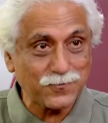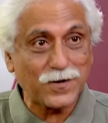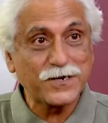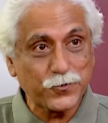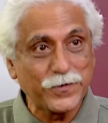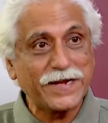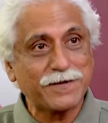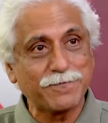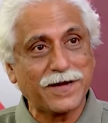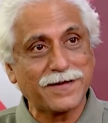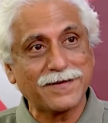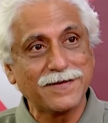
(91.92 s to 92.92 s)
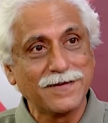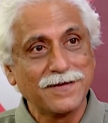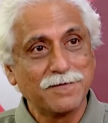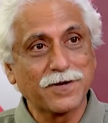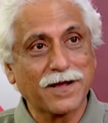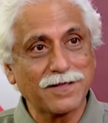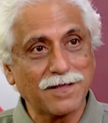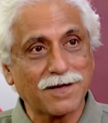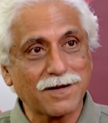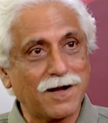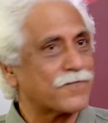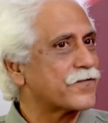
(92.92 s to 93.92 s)
one tweet by Brian
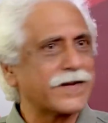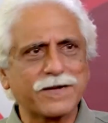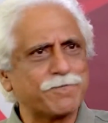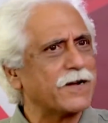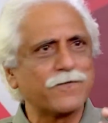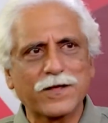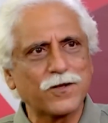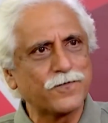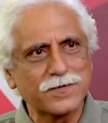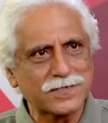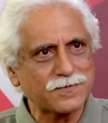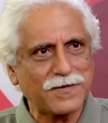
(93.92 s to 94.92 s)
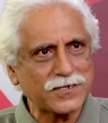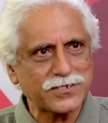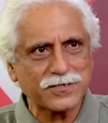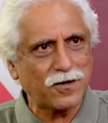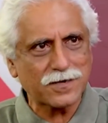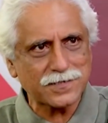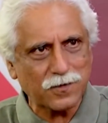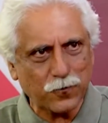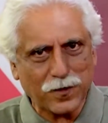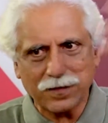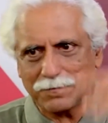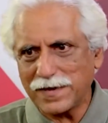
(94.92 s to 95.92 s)
Lara after he played one of his smashing knocks and
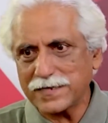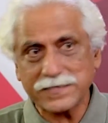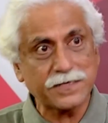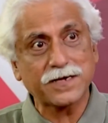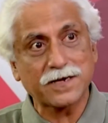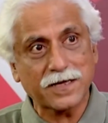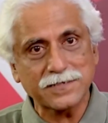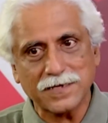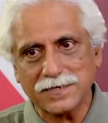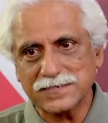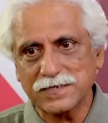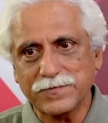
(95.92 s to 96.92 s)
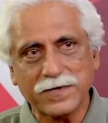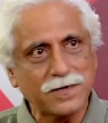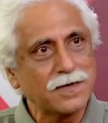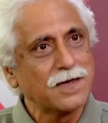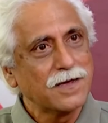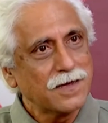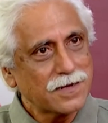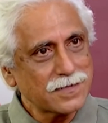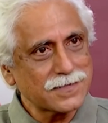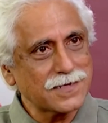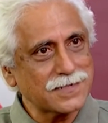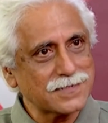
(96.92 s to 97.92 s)
won a match, I think against RCB. He
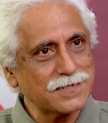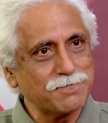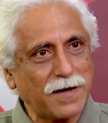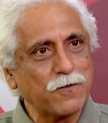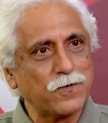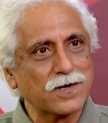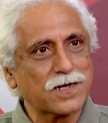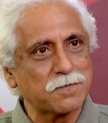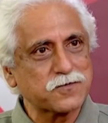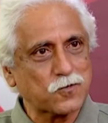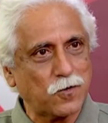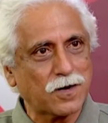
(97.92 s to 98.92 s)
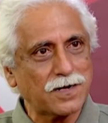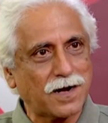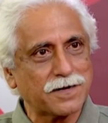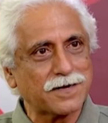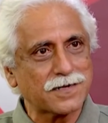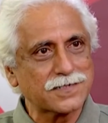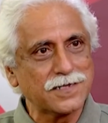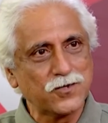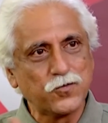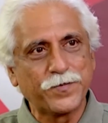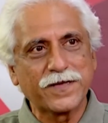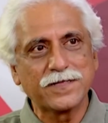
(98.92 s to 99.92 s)
says, in my World Cup squad, Andre Russell,
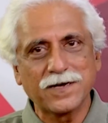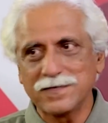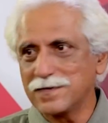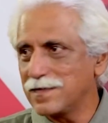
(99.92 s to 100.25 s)
you pick the other